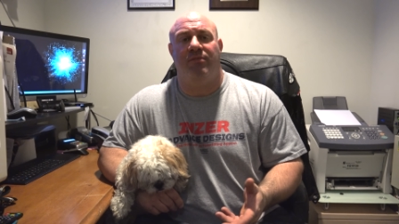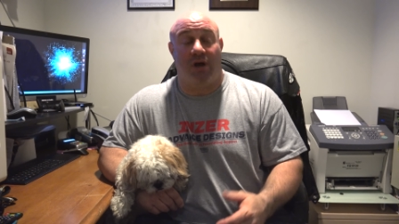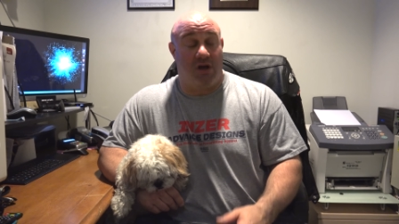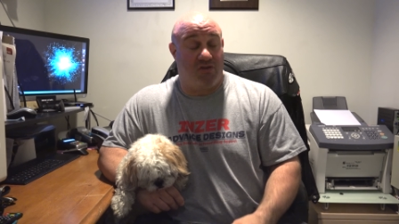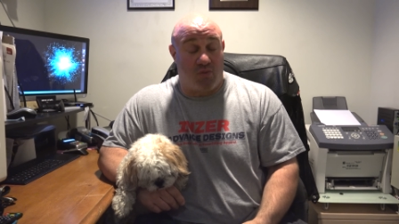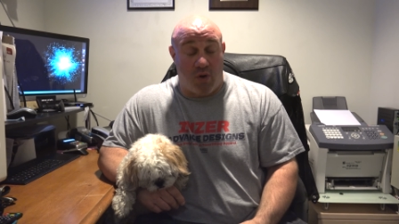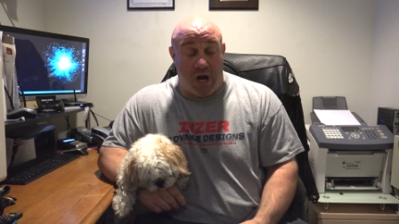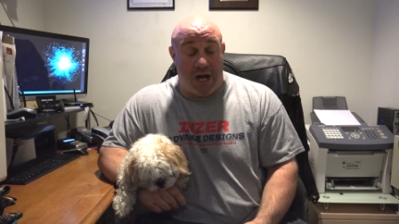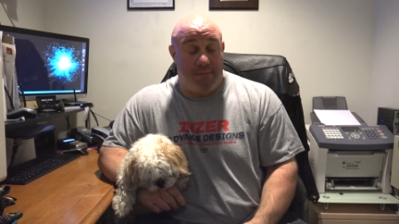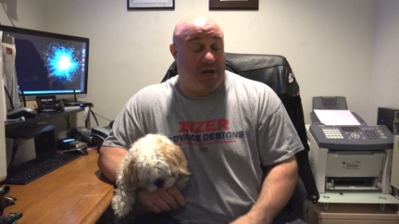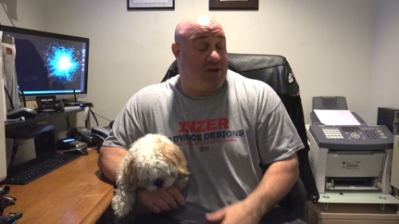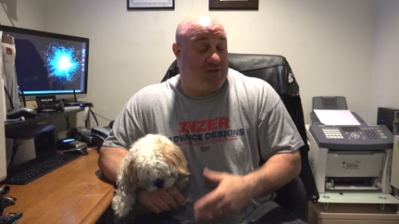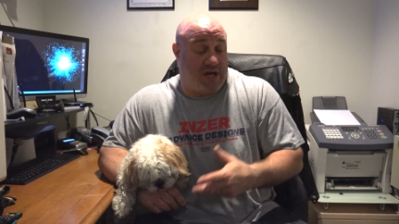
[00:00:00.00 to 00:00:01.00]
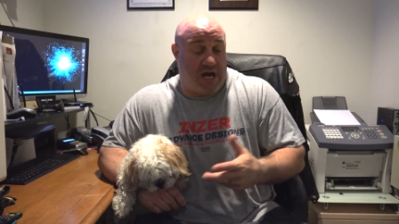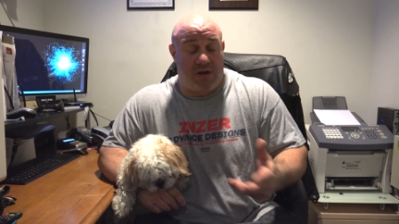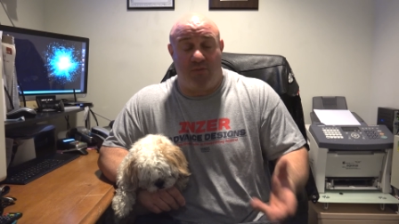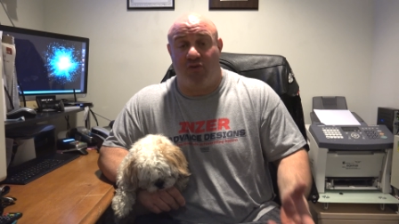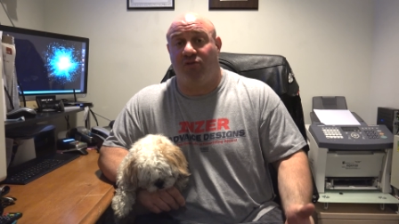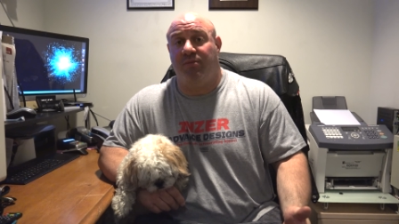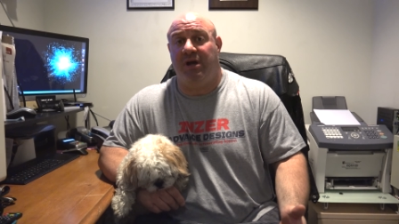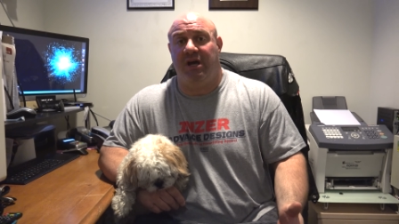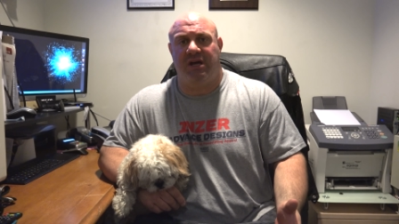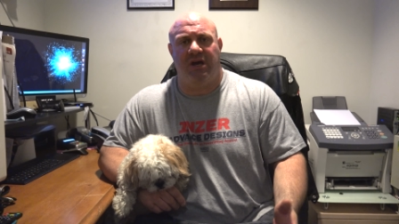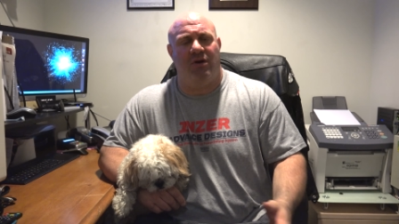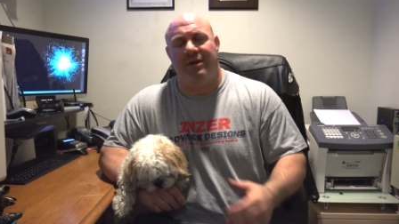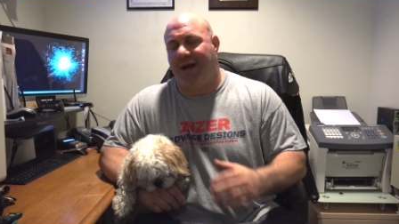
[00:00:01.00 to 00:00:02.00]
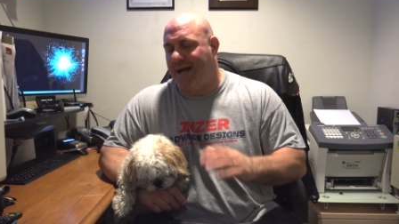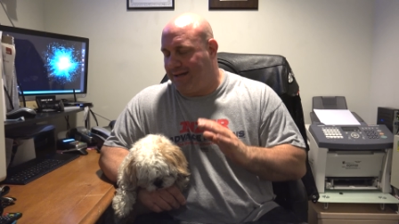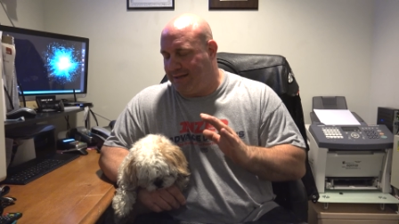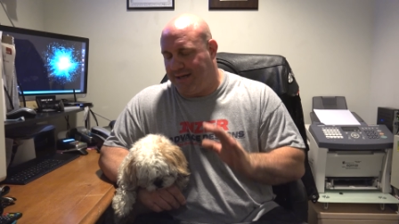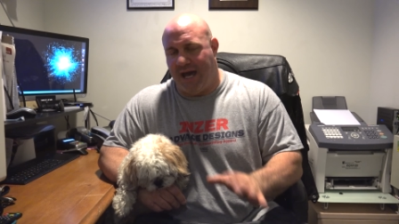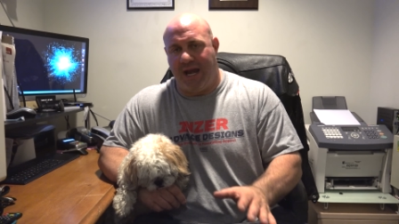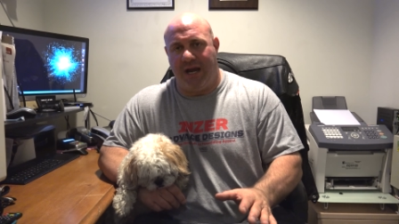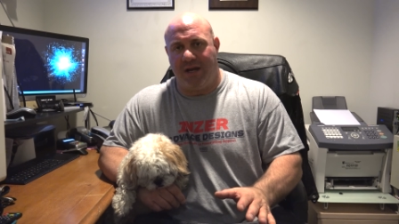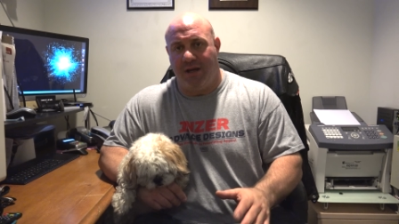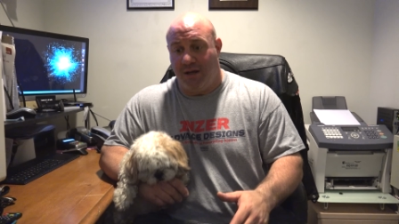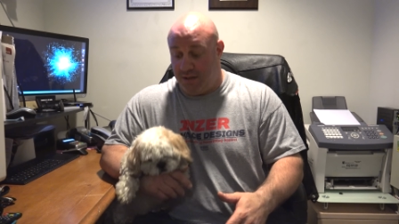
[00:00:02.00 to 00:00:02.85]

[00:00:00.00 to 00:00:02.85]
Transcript: Because why? Because the animals are being killed, and I get it.